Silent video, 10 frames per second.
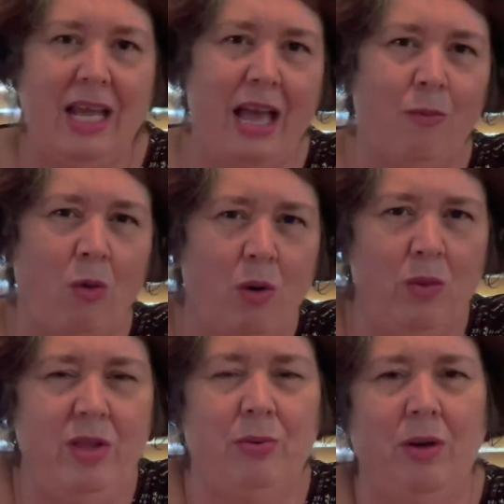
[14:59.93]
and what were
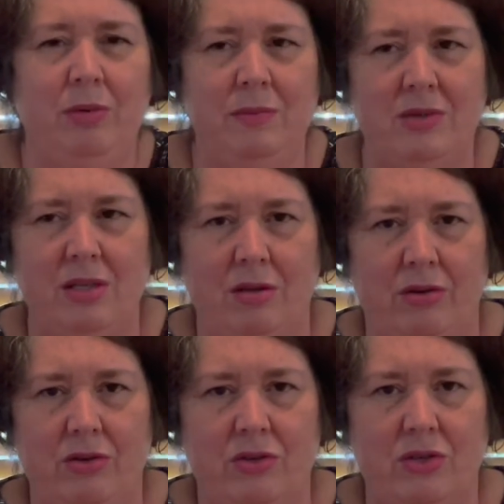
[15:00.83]
the problems in
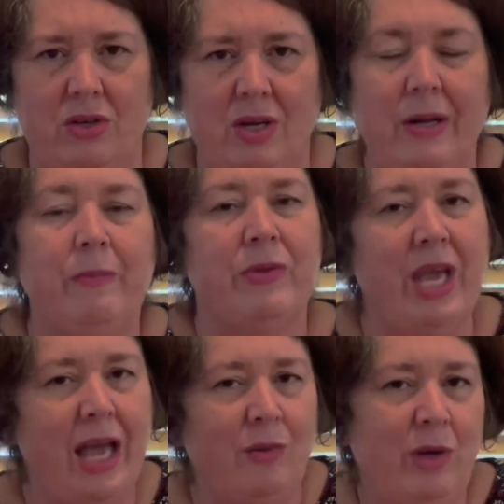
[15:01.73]
those?
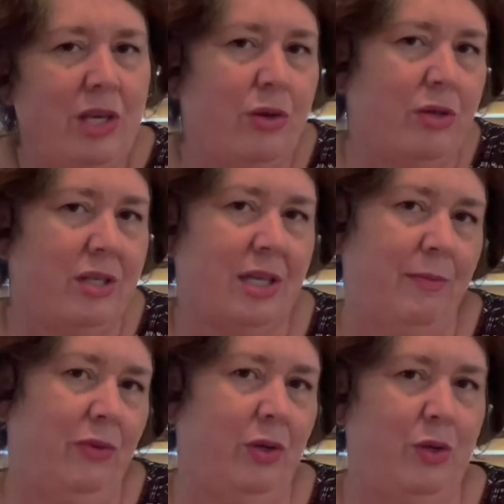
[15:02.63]
Can we use some of those